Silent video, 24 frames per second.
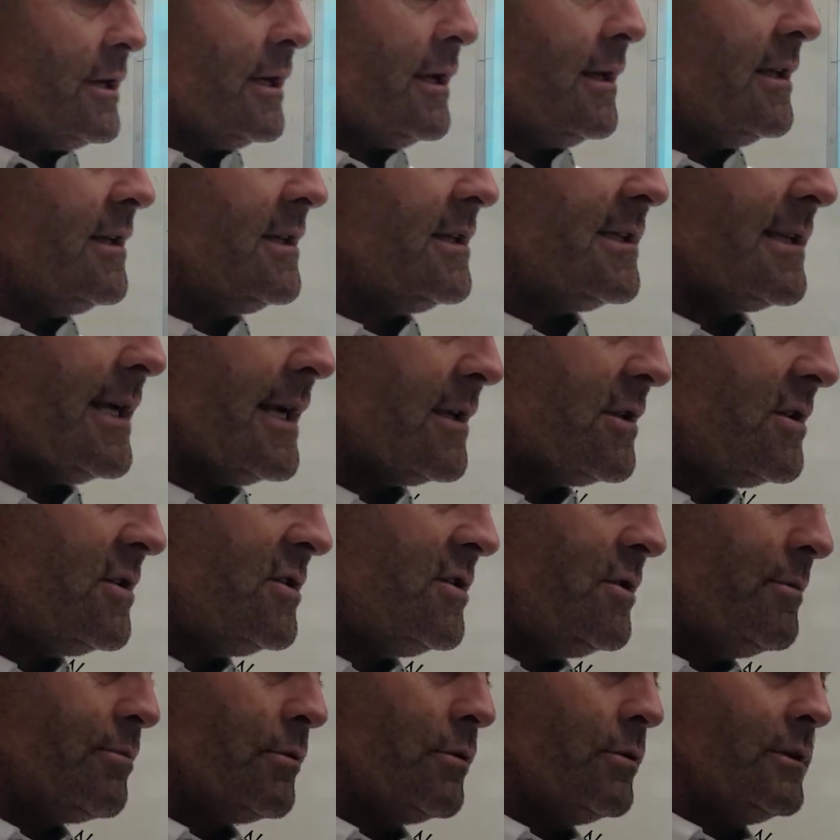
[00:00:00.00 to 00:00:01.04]
Now this is like
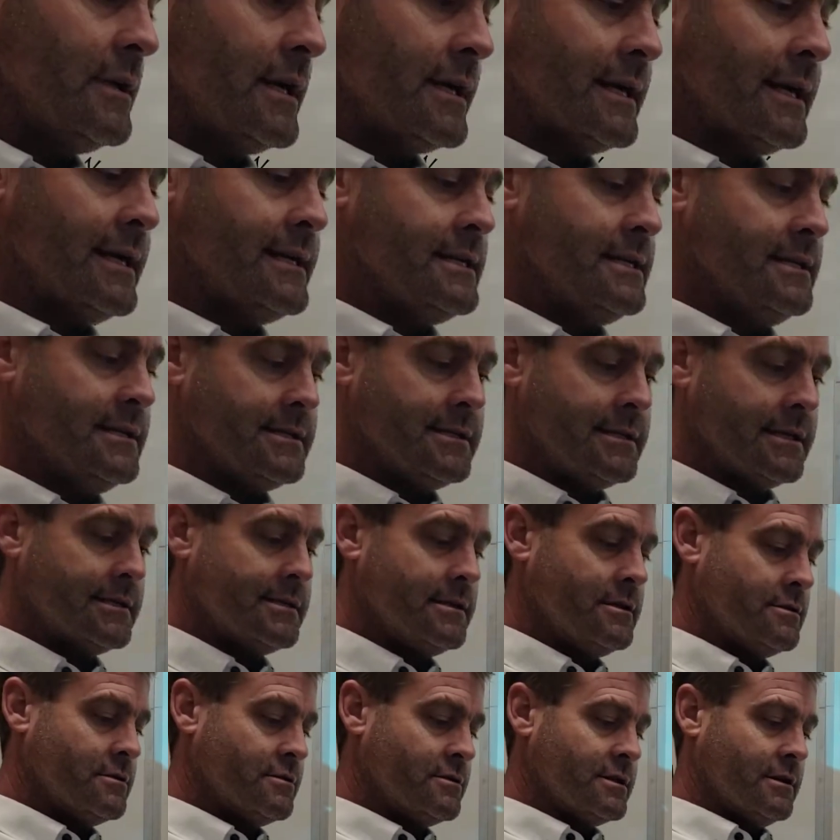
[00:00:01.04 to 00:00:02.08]
super old, like
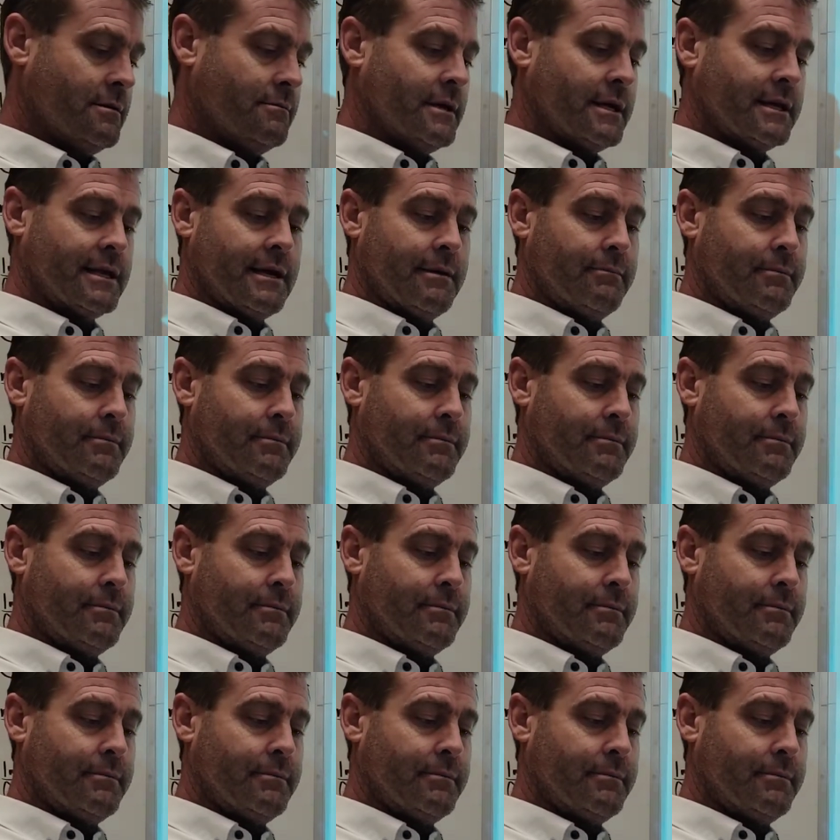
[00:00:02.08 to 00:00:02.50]
1960s or something like that.